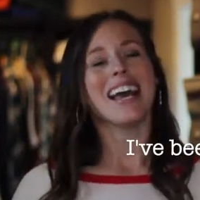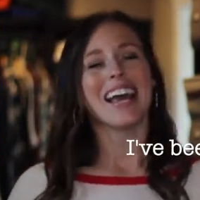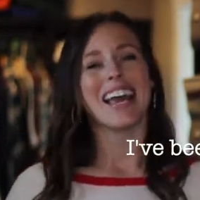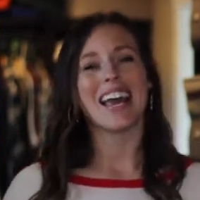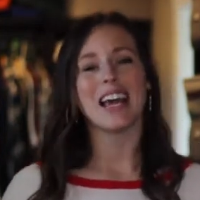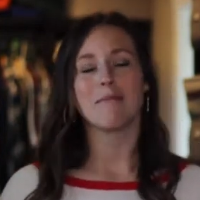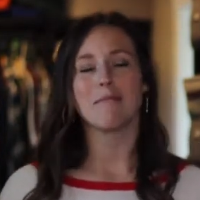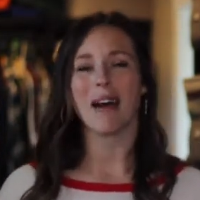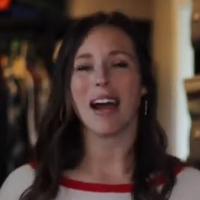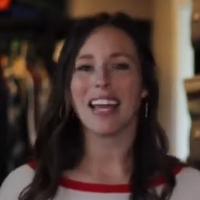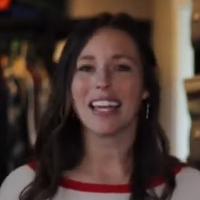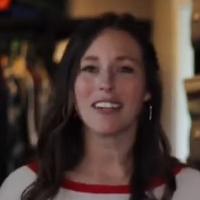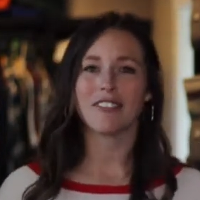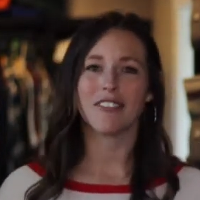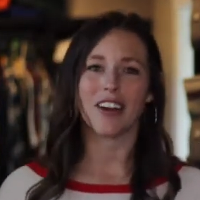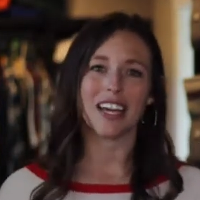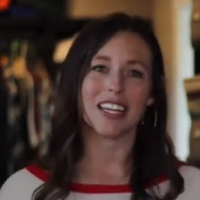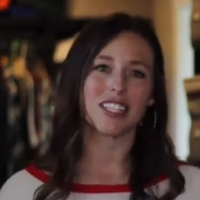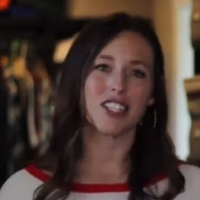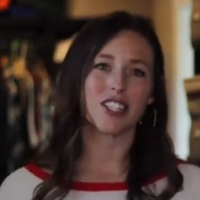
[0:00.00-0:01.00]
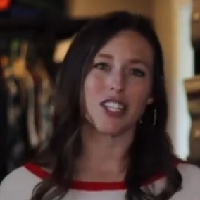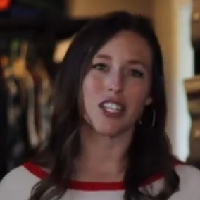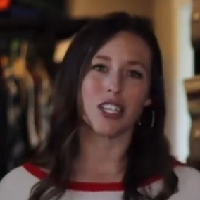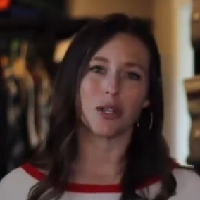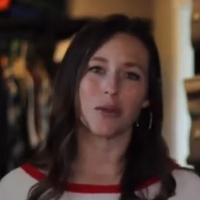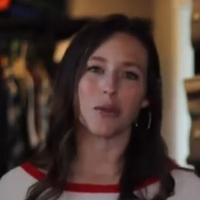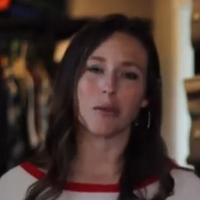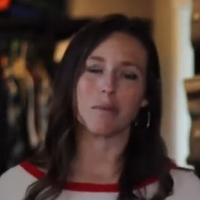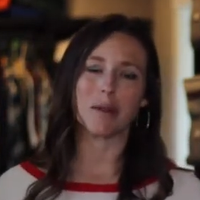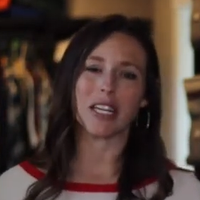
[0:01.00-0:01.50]
And my advice to
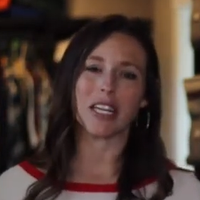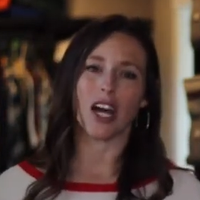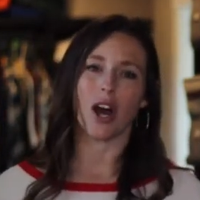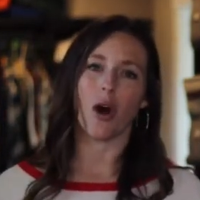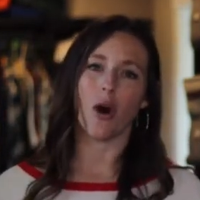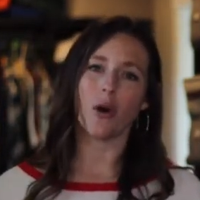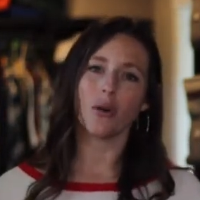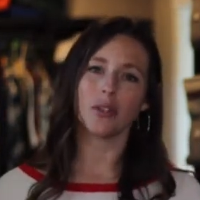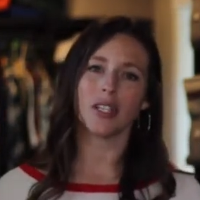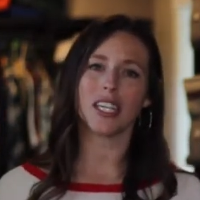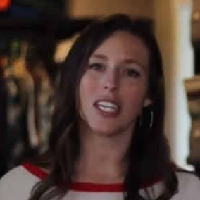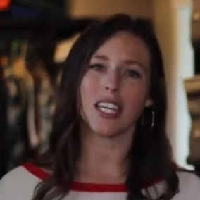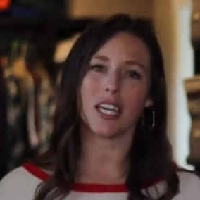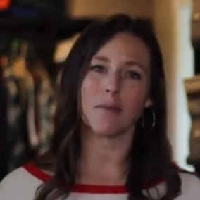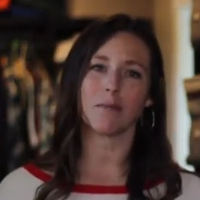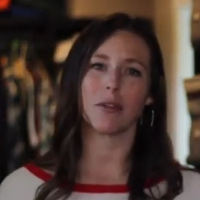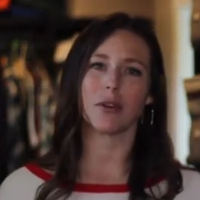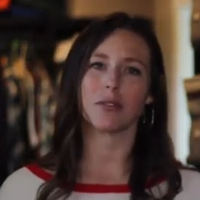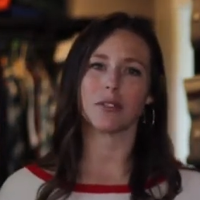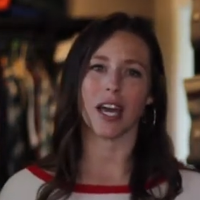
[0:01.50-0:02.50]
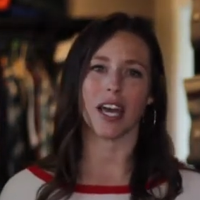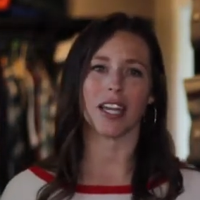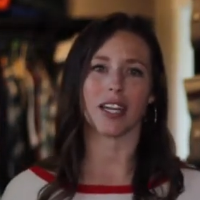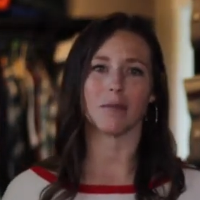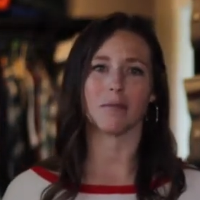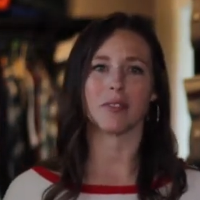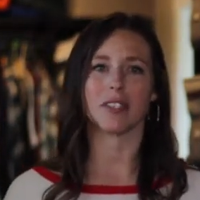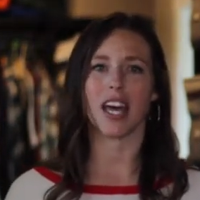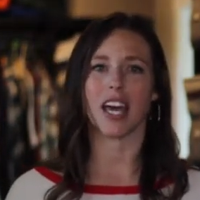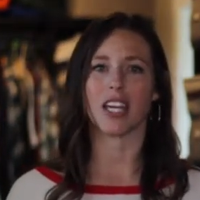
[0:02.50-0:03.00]
you would be to only keep those
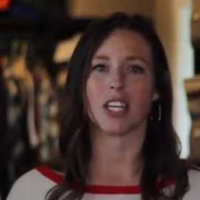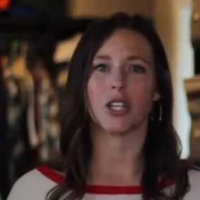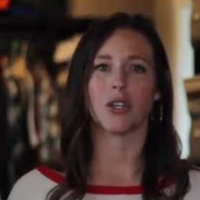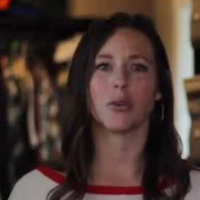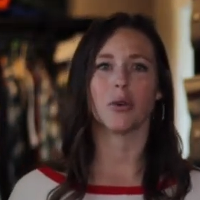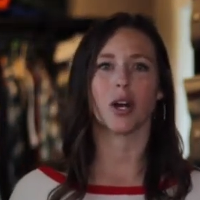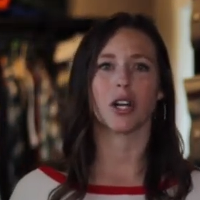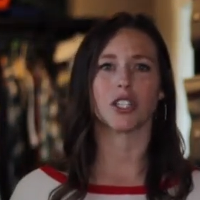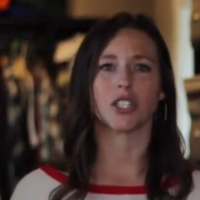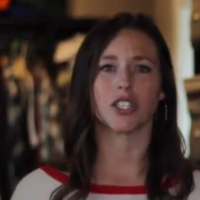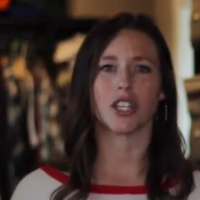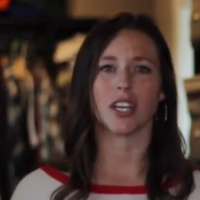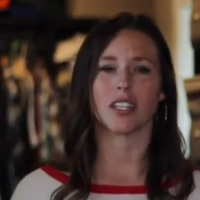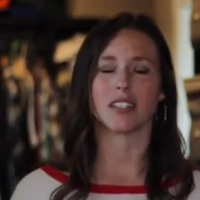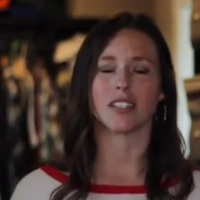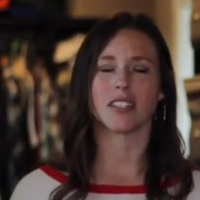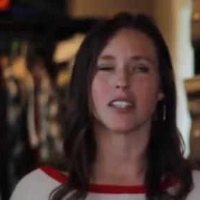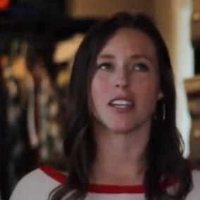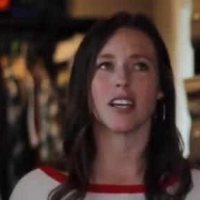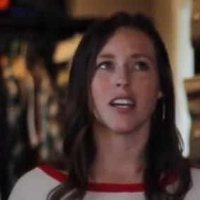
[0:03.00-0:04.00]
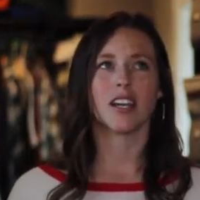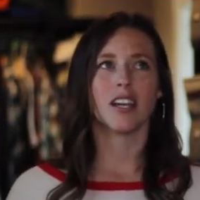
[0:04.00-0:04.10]
items that you are just